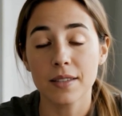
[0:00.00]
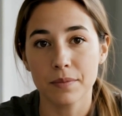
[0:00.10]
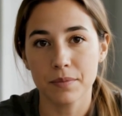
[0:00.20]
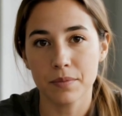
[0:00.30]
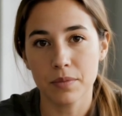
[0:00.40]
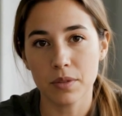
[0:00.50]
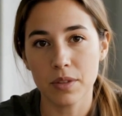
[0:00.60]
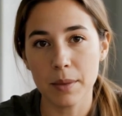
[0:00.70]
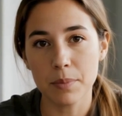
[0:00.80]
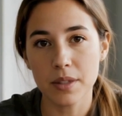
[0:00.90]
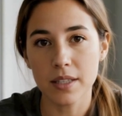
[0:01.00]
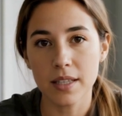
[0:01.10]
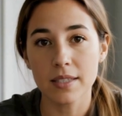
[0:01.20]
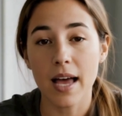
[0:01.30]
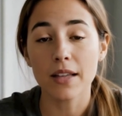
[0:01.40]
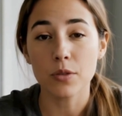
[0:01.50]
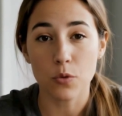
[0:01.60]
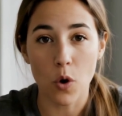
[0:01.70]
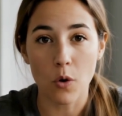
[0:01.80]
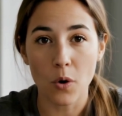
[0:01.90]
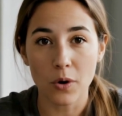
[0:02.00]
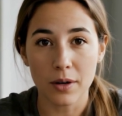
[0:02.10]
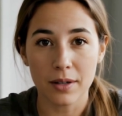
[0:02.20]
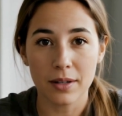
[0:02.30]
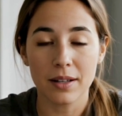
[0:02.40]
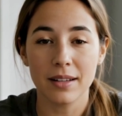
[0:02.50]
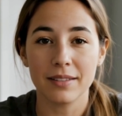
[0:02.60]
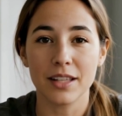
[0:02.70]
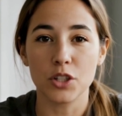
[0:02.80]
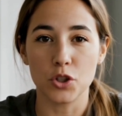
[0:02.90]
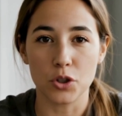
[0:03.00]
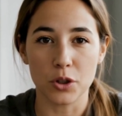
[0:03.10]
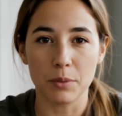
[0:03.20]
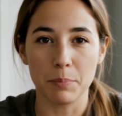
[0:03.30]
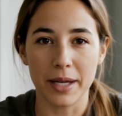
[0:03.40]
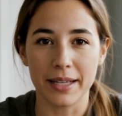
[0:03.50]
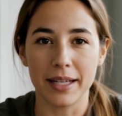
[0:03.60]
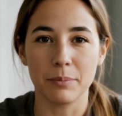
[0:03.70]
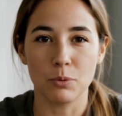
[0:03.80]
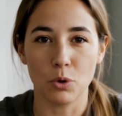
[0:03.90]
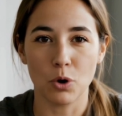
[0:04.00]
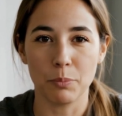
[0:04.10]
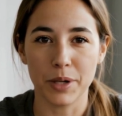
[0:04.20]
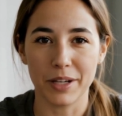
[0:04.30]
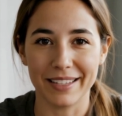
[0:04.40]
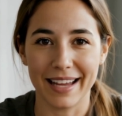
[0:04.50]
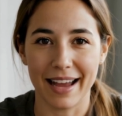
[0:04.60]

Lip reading: DMCA stands for the Digital Millennium Copyright Act.